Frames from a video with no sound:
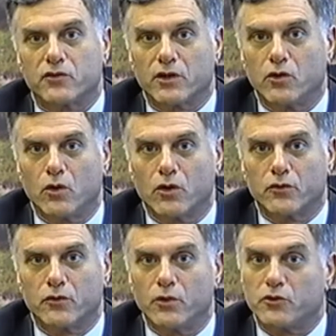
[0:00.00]
District
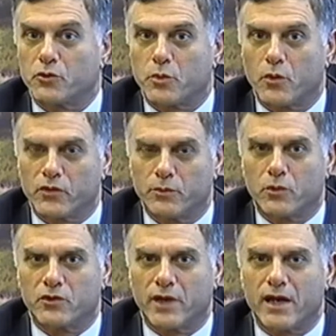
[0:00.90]
Court, which was
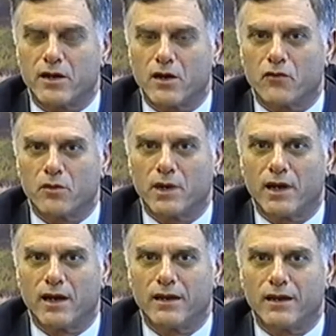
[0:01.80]
presided over
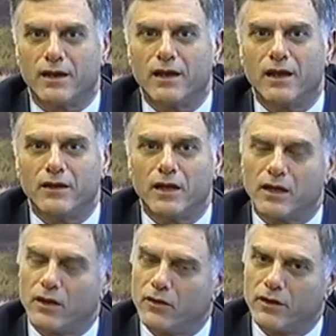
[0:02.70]
by
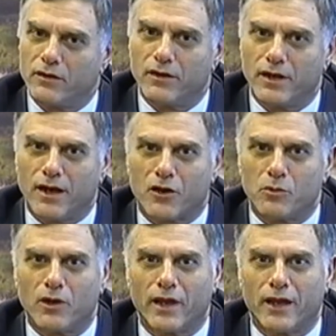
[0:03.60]
none other than the
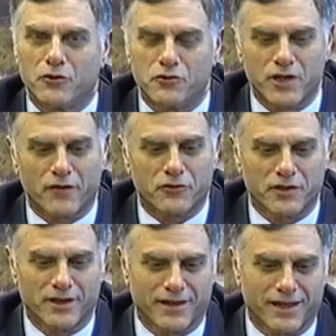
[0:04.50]
Honorable Andrew
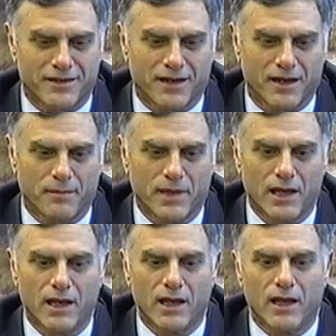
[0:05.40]
Jefferson at that time.
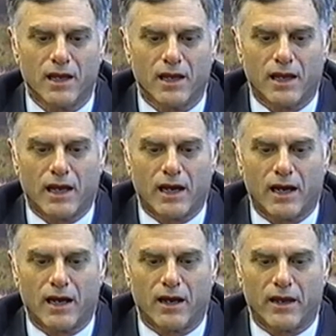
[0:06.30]

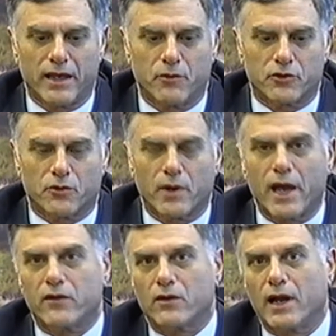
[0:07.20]
And it was a
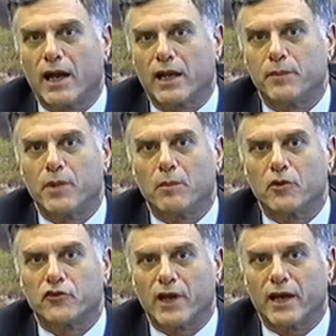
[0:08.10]
rather highly
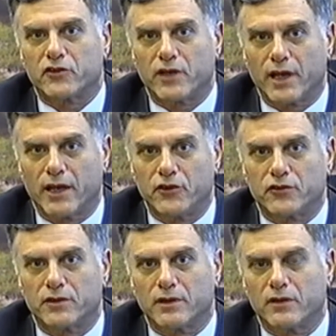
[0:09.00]
publicized
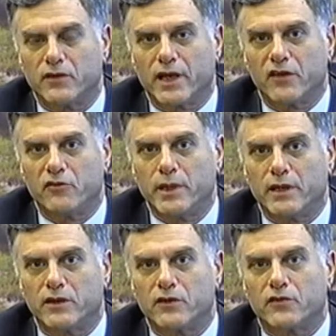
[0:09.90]
case, Dave
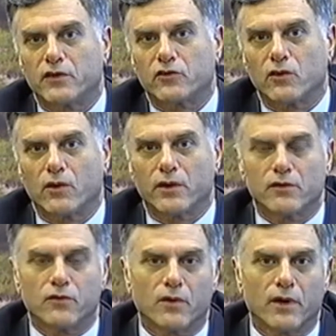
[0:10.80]
being the defense
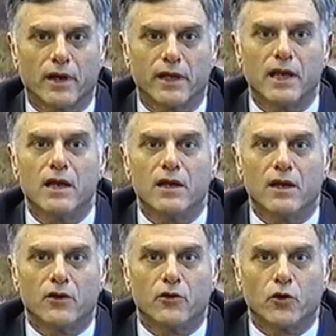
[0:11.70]
lawyer for a
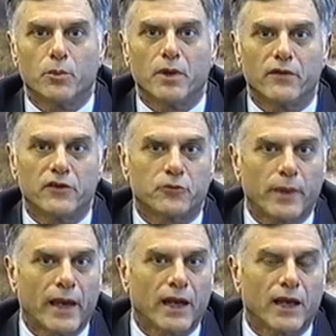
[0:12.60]
group of
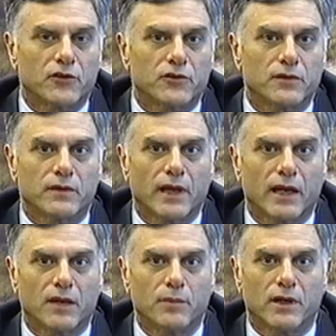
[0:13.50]
Hispanics
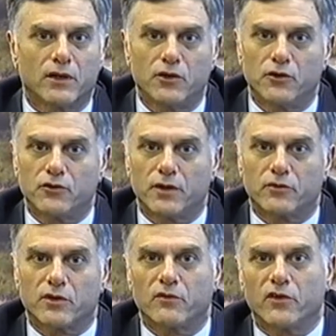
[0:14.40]
that had been accused
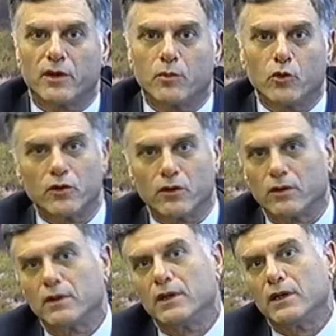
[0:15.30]
of some very
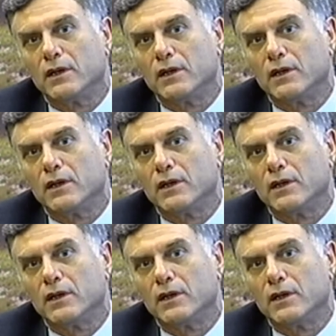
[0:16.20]
brutal